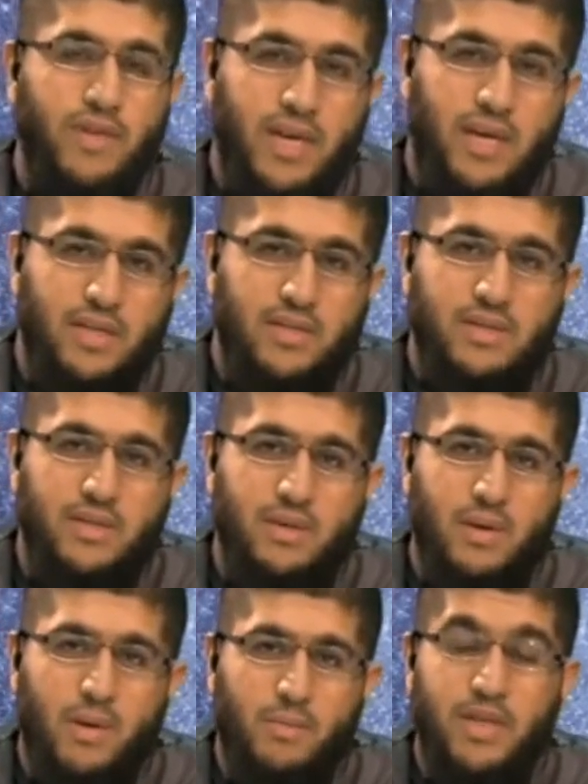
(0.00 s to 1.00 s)
deeds
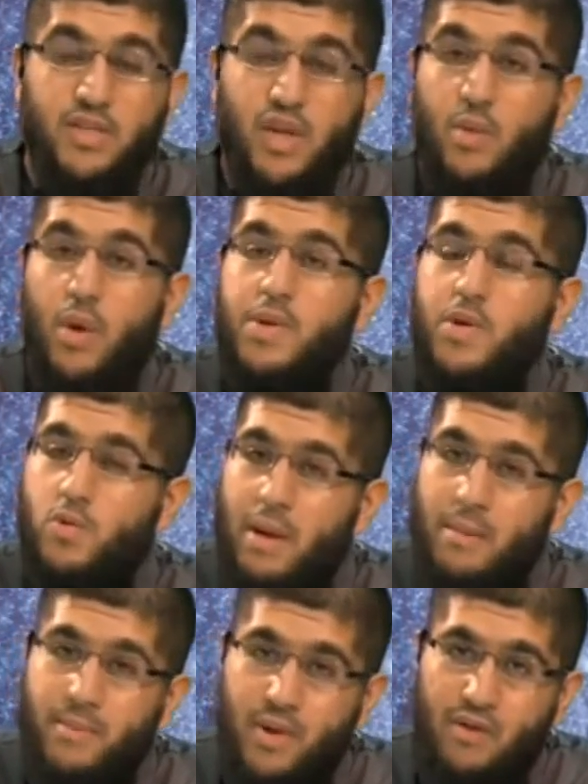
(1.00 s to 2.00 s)
based on what we
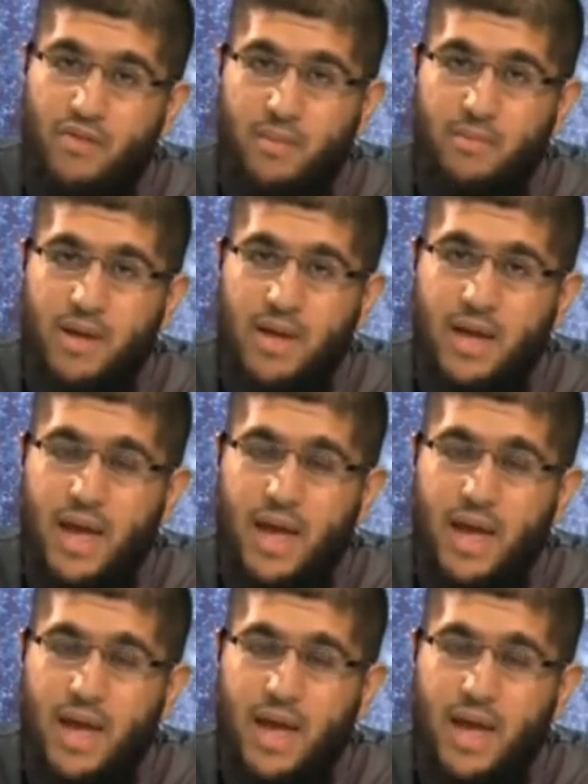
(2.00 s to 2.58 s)
remember of them